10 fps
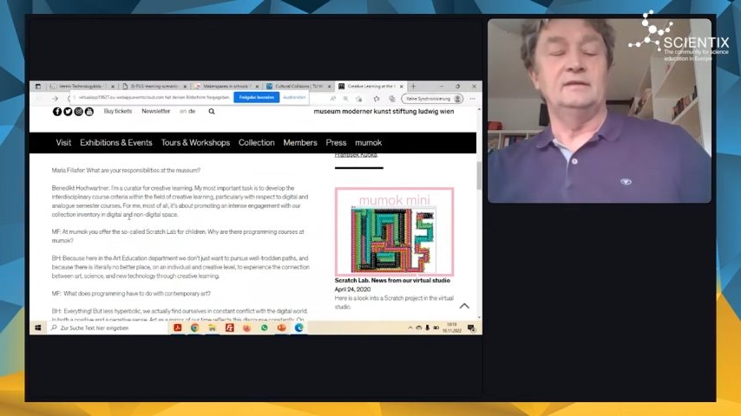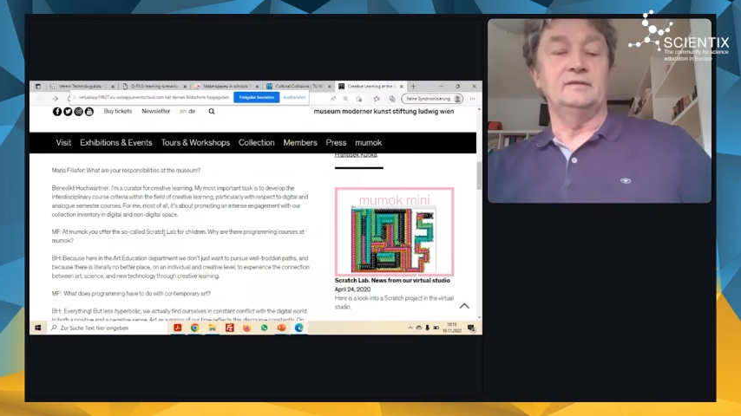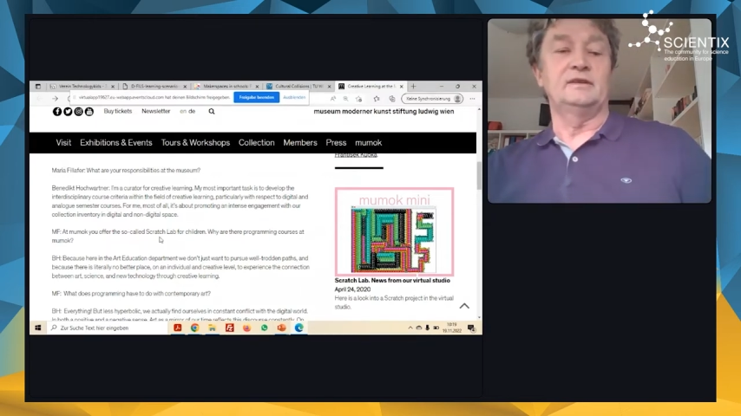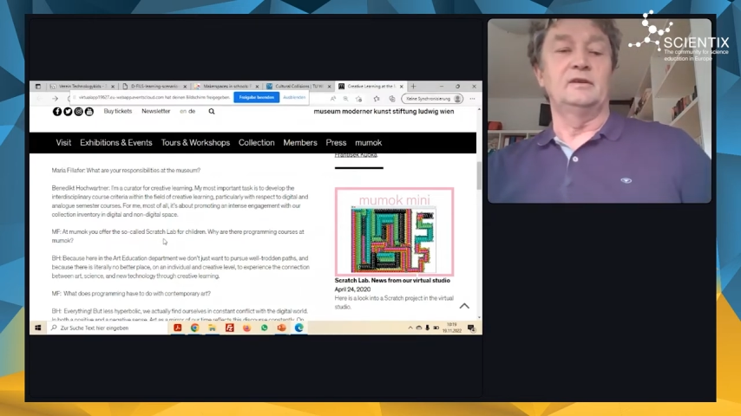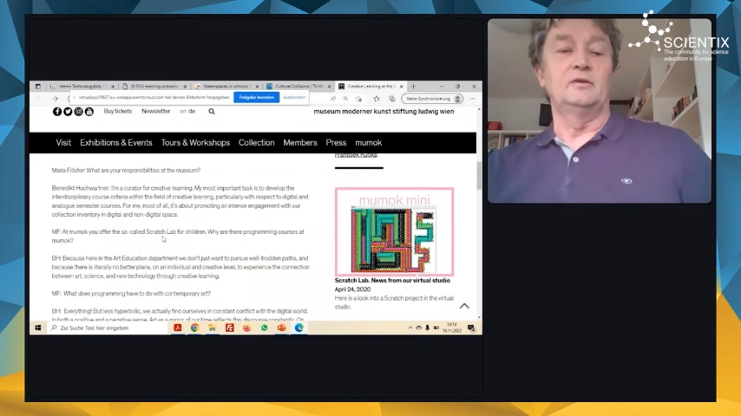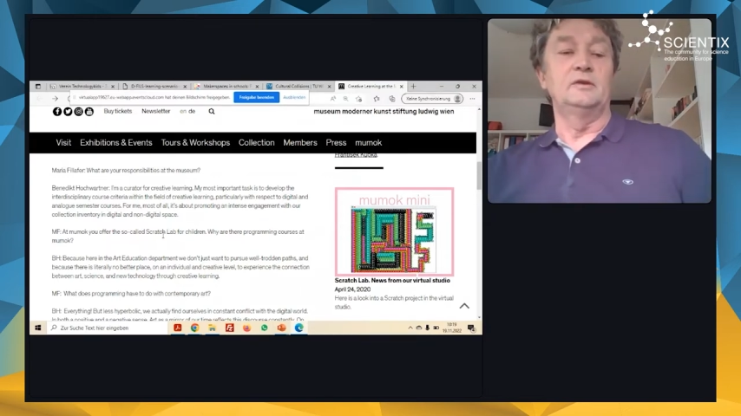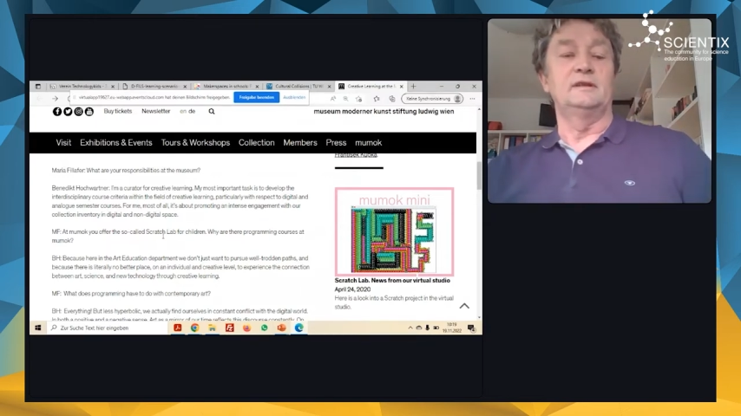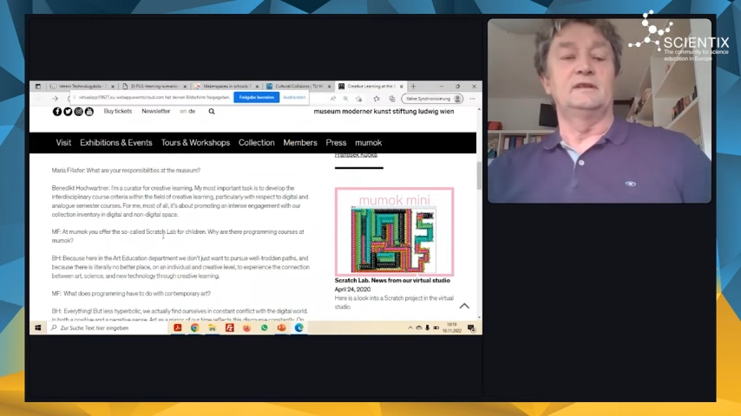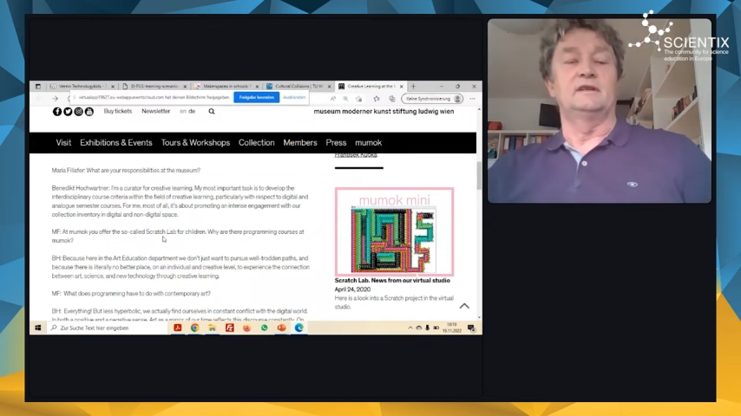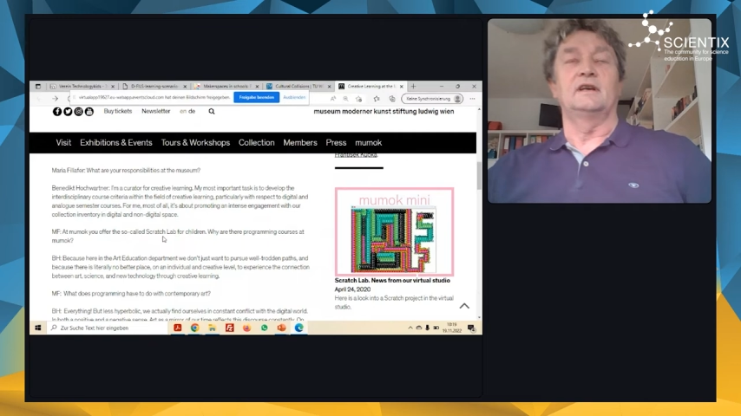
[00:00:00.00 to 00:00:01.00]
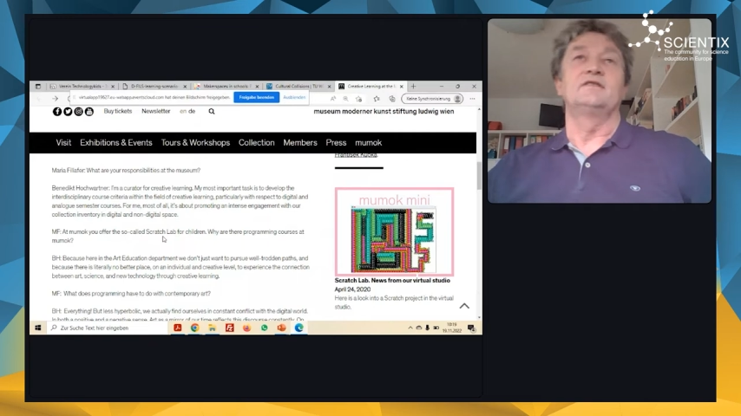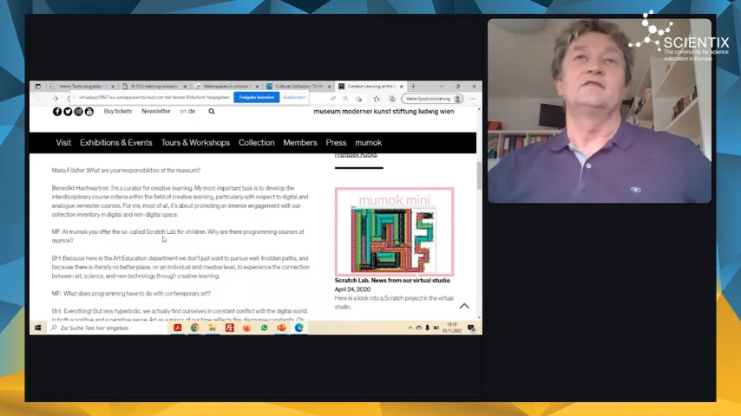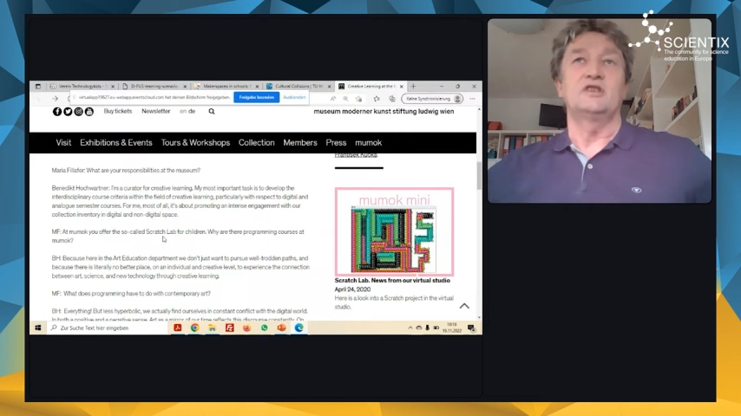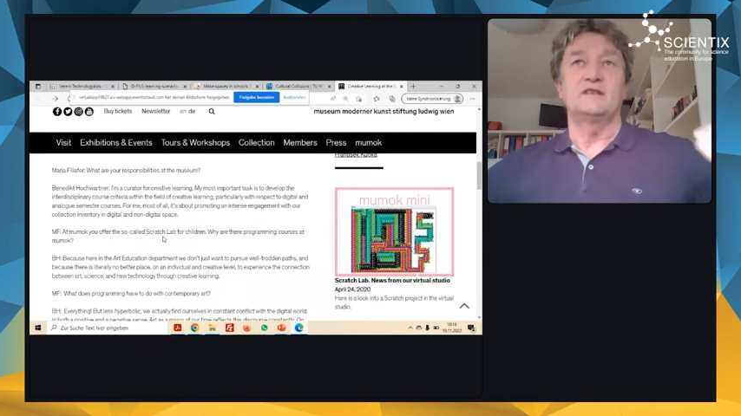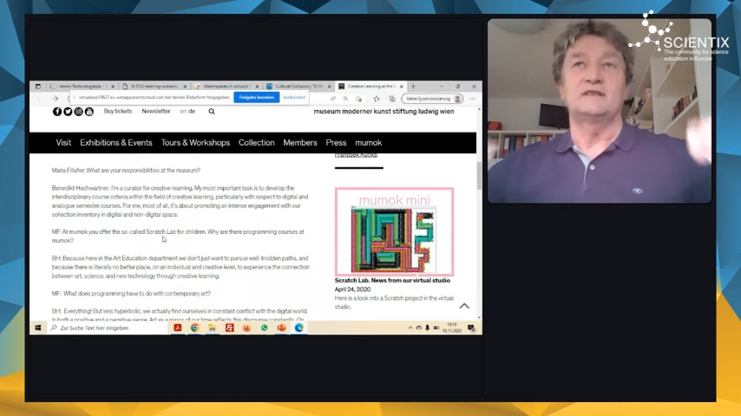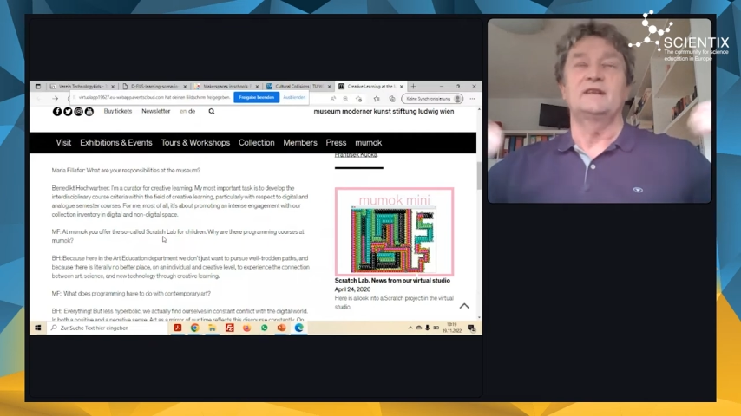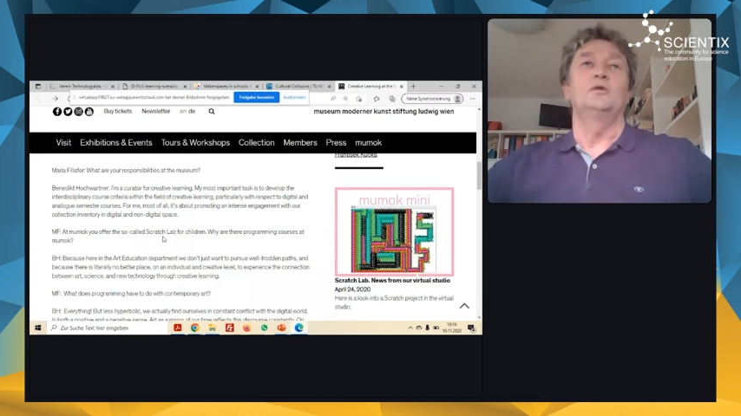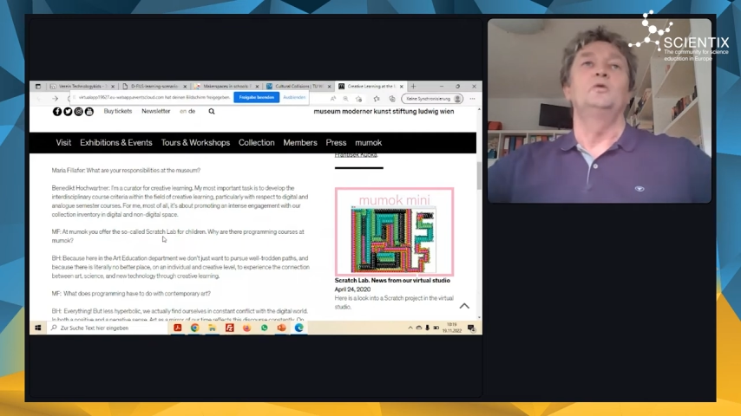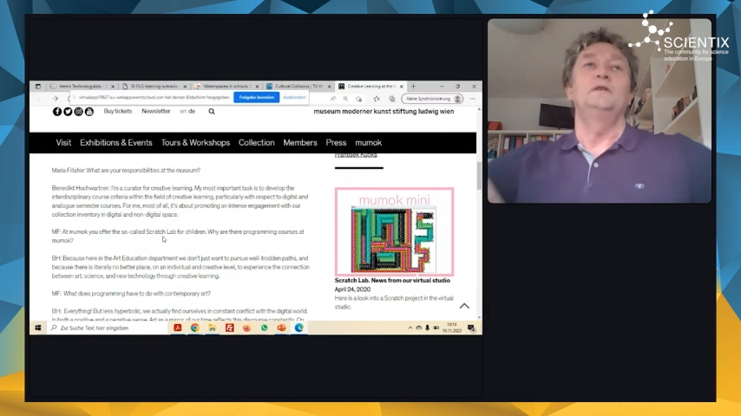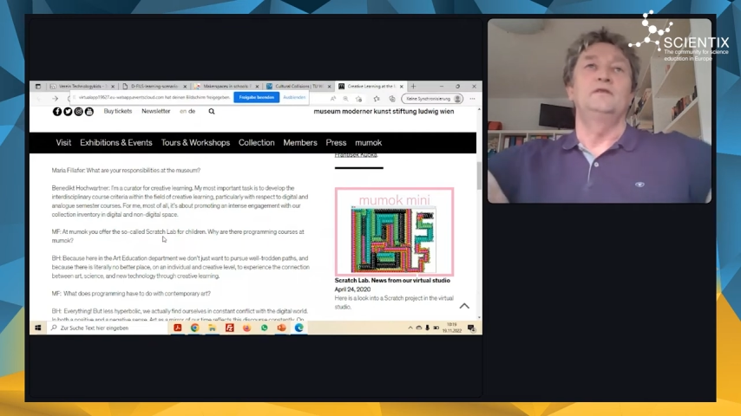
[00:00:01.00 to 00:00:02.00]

so it doesn't just go